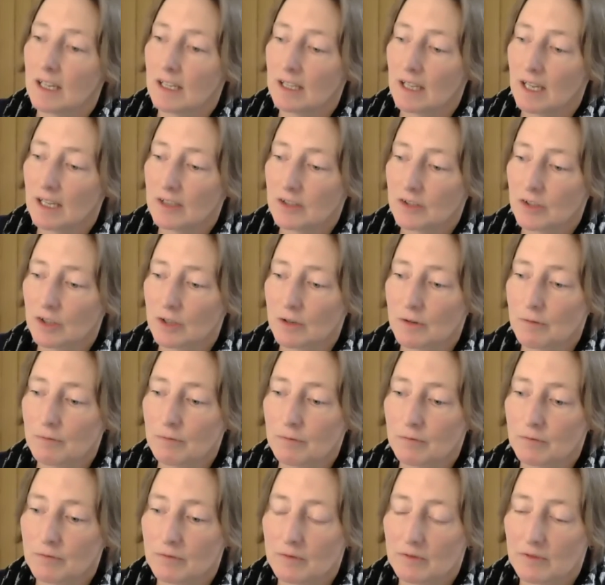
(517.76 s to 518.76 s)
sort
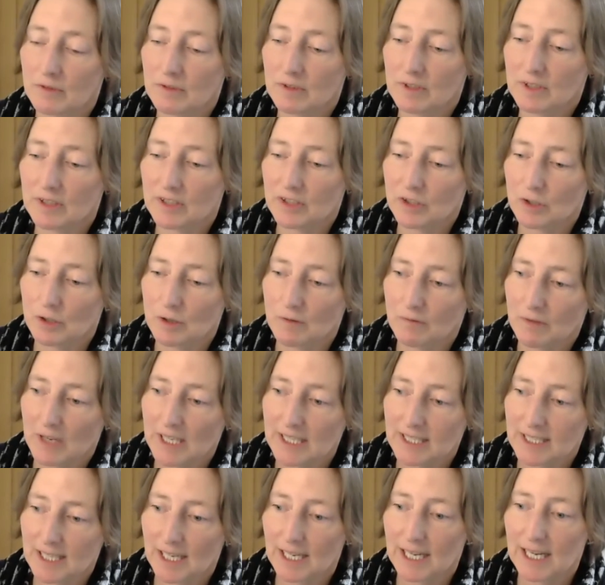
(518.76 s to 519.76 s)
of
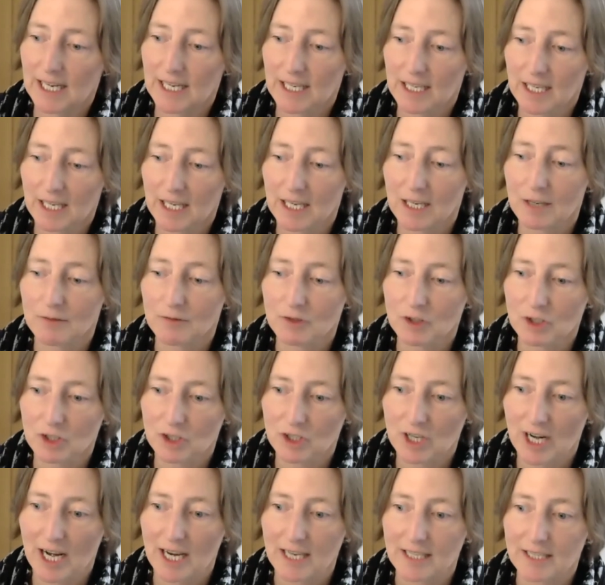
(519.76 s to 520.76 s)
interlinking of
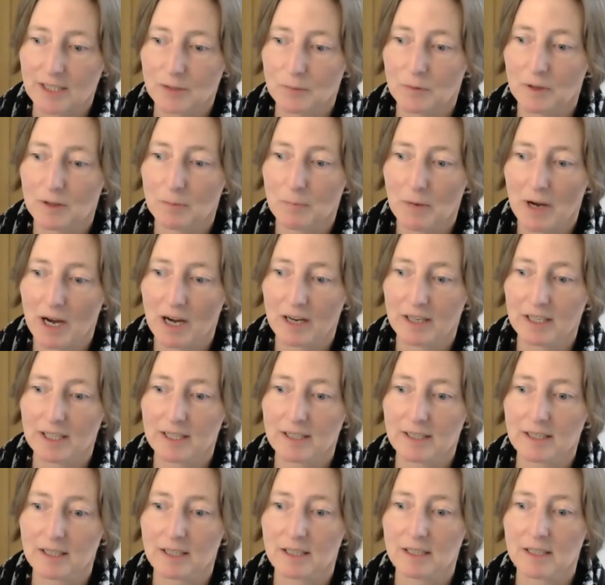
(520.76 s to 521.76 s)
stress with
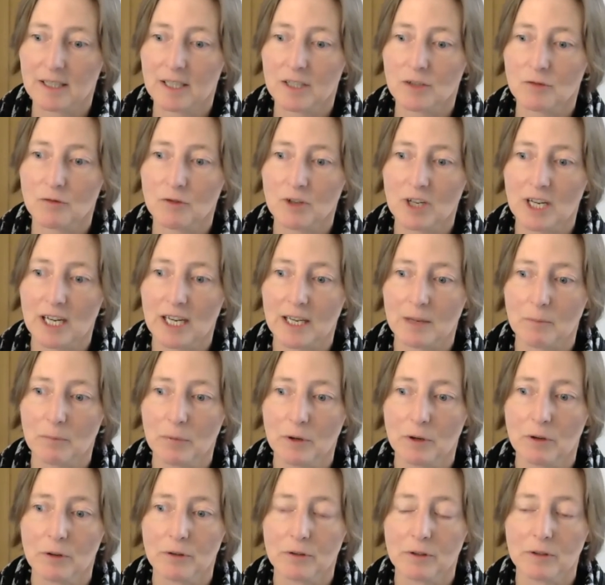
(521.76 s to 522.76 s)
Parkinson's is really
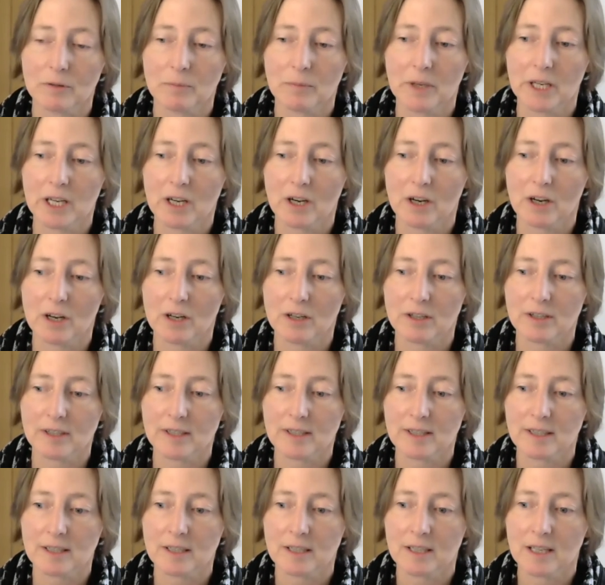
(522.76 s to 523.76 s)
important
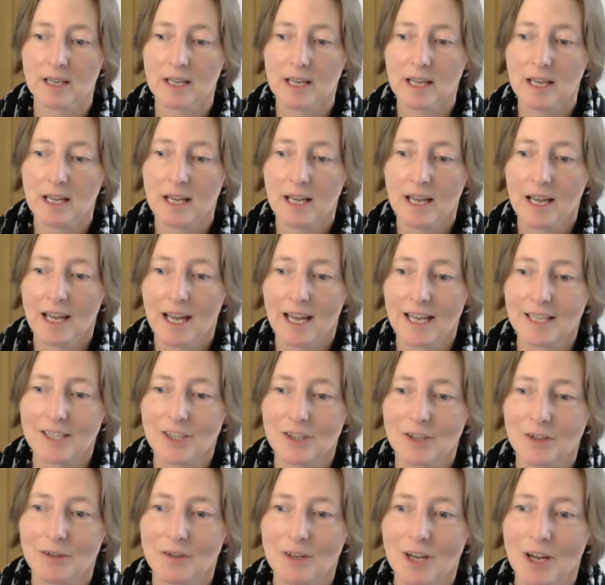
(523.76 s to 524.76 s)
because, as
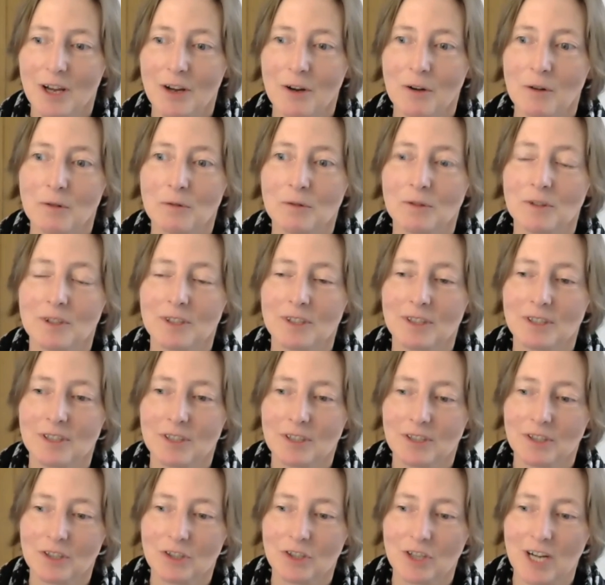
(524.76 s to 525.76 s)
you know,
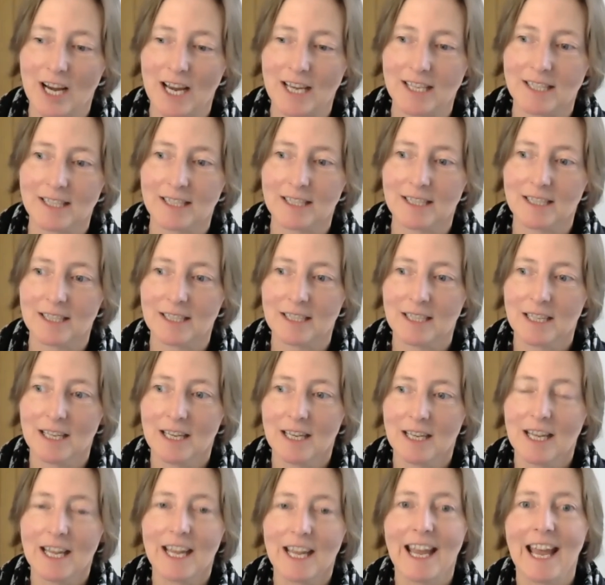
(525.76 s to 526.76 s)
stress
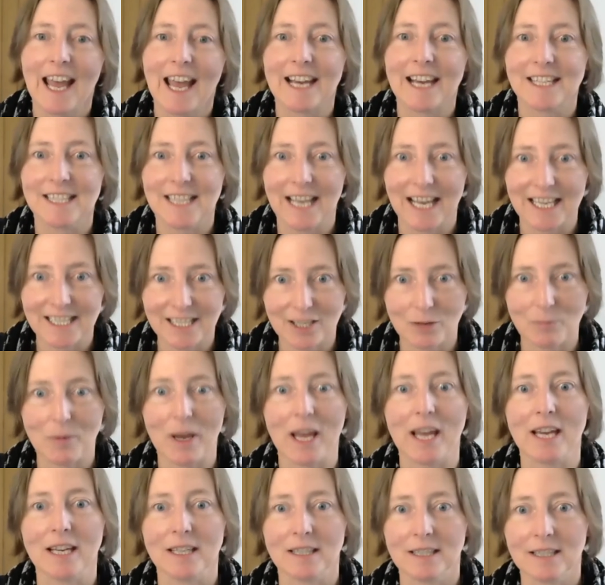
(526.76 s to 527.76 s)

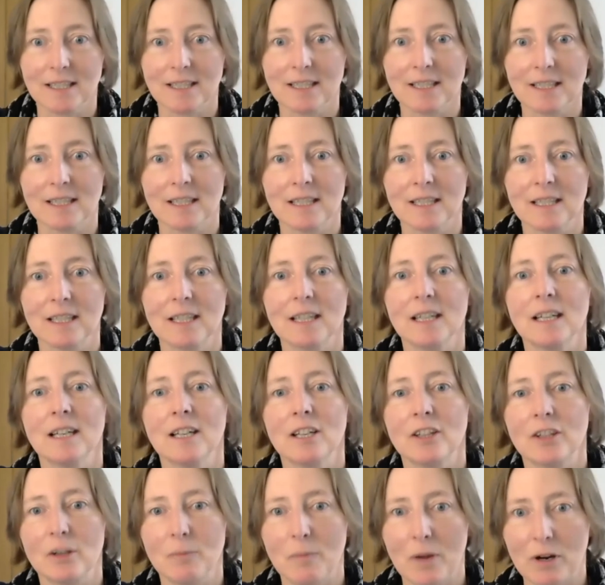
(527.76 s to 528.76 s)
exacerbates
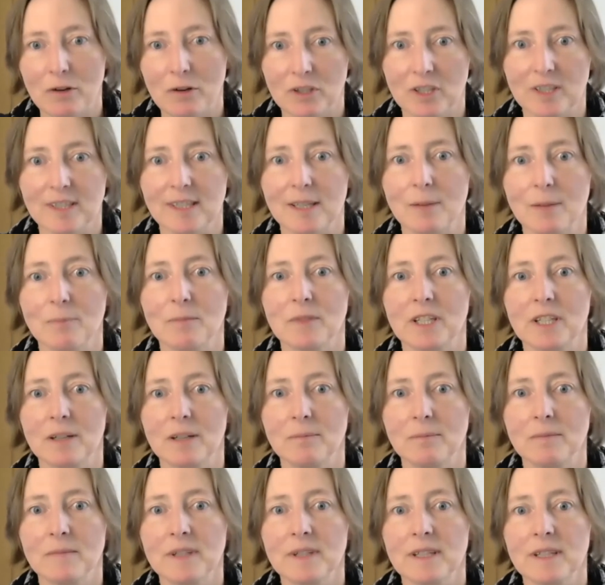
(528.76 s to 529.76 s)
the motor
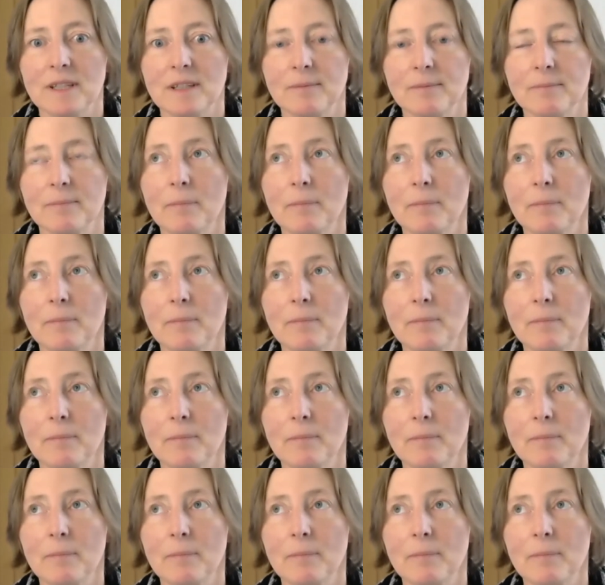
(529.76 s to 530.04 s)
symptoms